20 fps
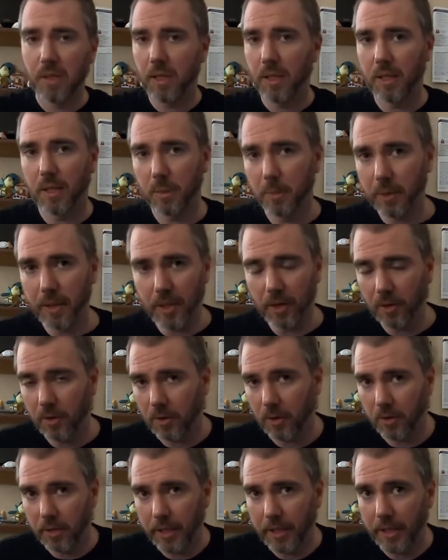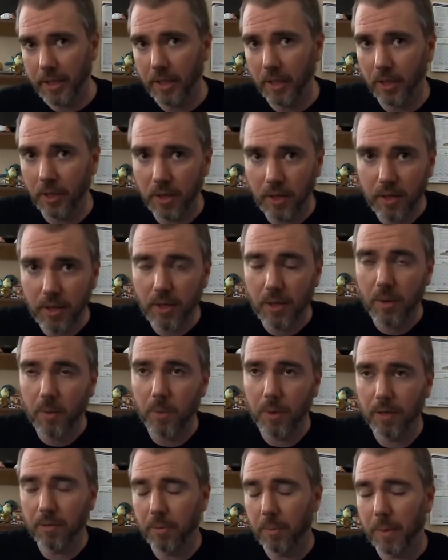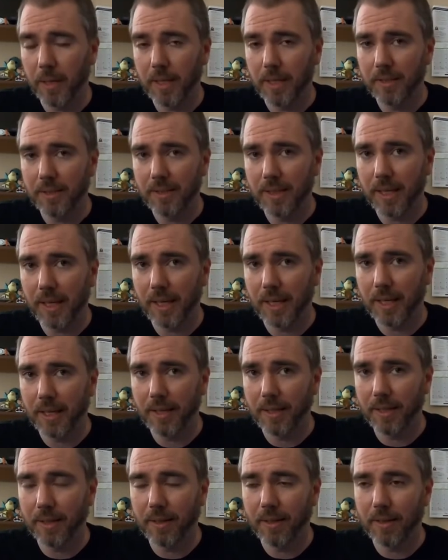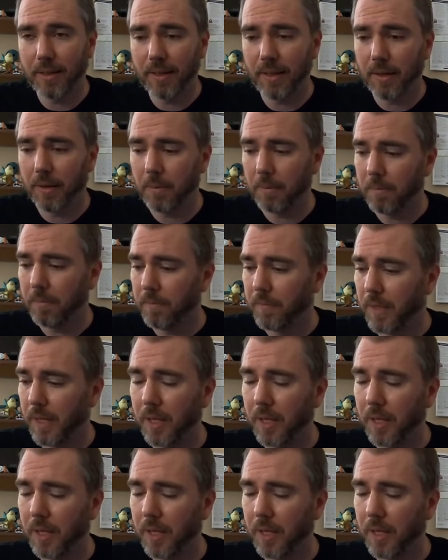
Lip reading: and then we can all hear what everybody's saying and